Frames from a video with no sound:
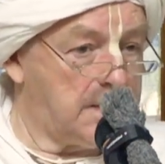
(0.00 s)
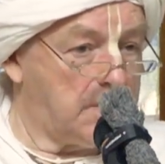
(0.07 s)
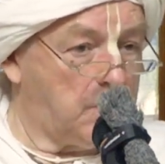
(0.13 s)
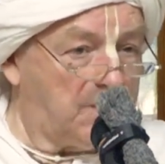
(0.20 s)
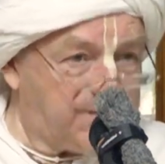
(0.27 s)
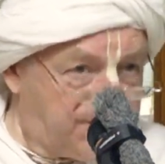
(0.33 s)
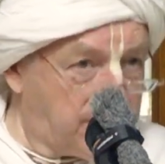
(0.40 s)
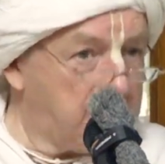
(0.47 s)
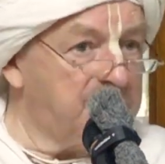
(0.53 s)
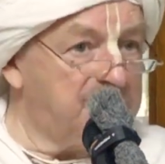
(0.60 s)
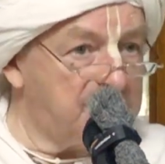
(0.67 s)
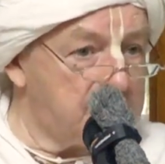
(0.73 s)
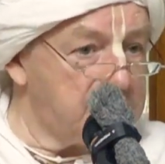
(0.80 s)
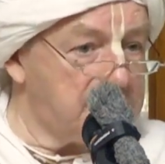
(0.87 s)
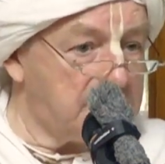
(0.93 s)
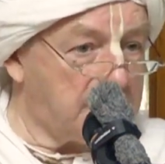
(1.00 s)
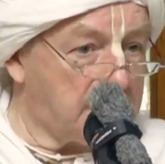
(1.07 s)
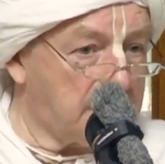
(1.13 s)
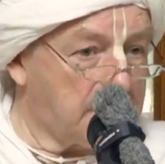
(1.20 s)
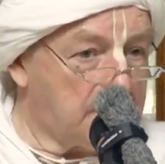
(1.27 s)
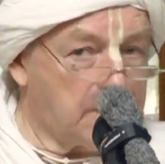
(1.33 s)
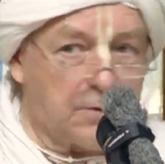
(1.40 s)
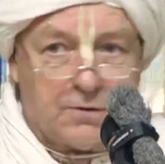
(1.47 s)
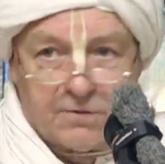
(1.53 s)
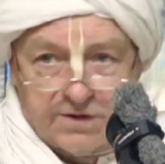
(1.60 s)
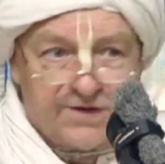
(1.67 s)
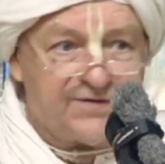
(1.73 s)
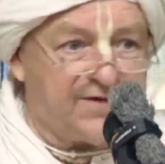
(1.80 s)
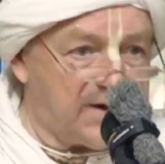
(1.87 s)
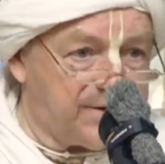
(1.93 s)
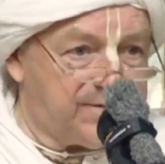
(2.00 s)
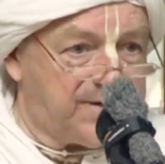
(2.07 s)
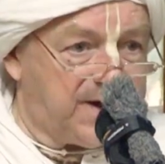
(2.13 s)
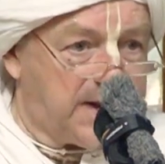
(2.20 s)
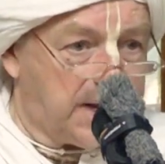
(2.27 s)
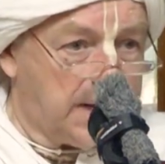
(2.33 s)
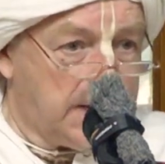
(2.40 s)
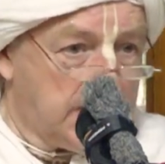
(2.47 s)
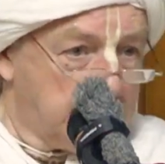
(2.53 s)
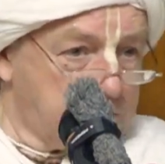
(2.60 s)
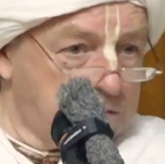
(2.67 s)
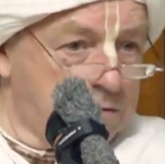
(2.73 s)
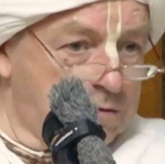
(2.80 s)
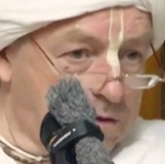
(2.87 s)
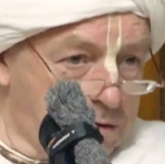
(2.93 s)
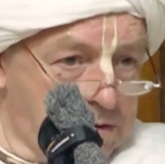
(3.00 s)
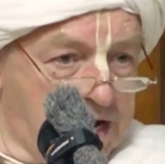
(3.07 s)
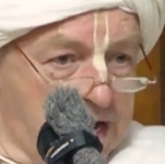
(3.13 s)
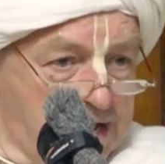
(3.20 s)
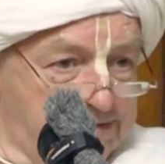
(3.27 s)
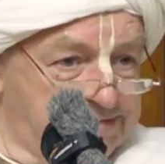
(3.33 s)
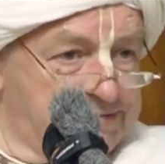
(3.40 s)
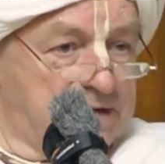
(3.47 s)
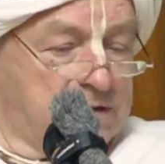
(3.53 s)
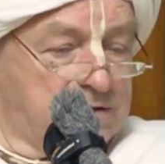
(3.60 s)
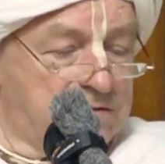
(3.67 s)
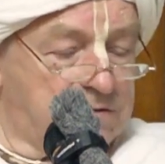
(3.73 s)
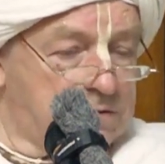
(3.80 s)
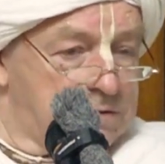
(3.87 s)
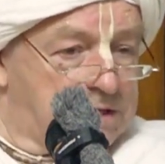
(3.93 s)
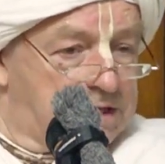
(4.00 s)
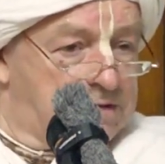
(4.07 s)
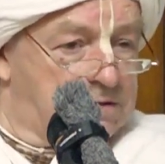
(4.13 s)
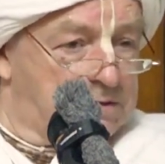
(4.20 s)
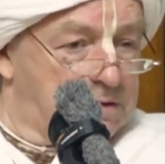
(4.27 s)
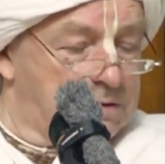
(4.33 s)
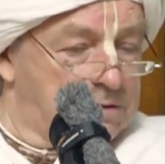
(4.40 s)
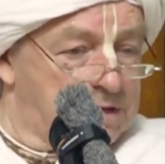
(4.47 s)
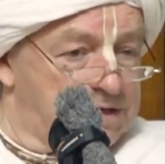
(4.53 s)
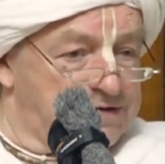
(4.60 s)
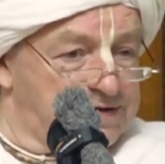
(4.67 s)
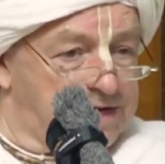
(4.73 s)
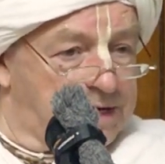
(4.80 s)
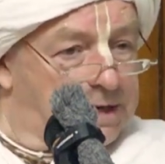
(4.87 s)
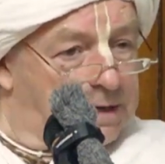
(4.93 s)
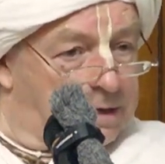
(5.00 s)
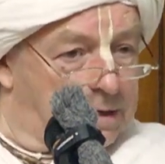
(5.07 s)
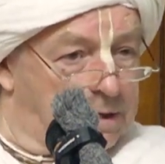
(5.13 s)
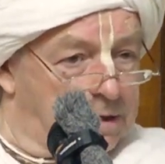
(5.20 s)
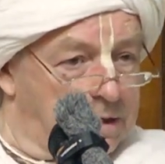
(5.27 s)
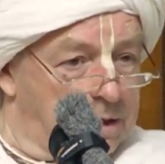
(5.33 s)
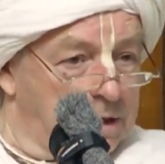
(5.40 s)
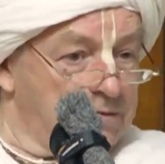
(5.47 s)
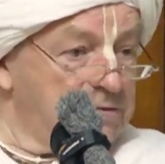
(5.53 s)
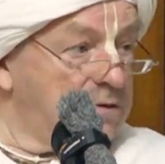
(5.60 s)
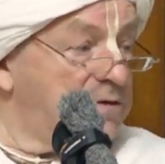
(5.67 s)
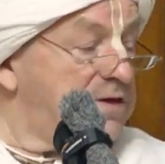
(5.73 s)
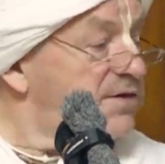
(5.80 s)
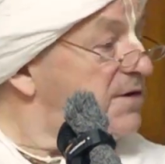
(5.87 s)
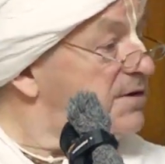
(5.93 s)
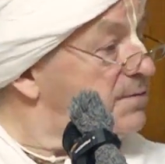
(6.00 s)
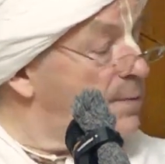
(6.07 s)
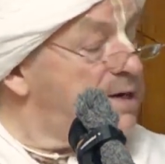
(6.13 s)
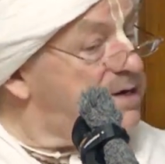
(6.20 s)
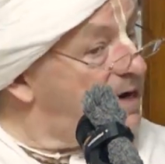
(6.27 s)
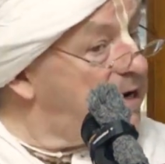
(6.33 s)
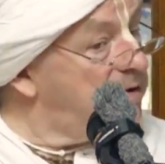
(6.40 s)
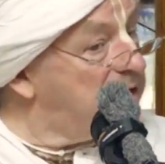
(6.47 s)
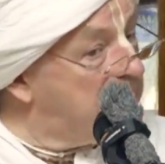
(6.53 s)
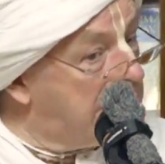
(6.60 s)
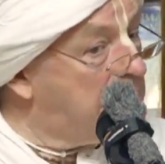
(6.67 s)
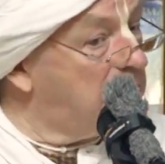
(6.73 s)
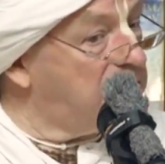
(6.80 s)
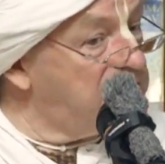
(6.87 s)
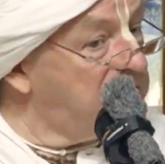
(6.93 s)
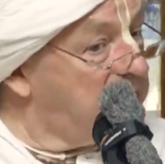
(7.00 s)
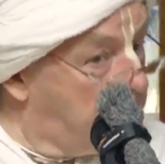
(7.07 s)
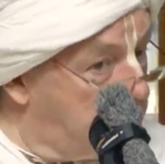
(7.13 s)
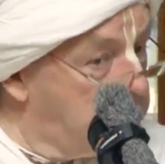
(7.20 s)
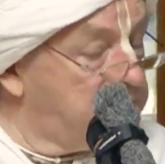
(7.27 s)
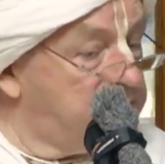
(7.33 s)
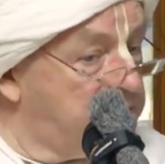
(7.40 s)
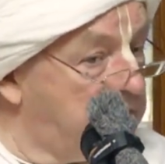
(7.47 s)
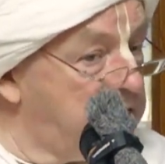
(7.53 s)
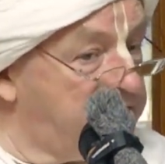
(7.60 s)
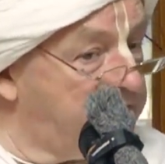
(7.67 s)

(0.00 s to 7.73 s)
What's your duty? You're a Kshatriya. You don't have duty to Yudhisthira. So this is material logic and it's very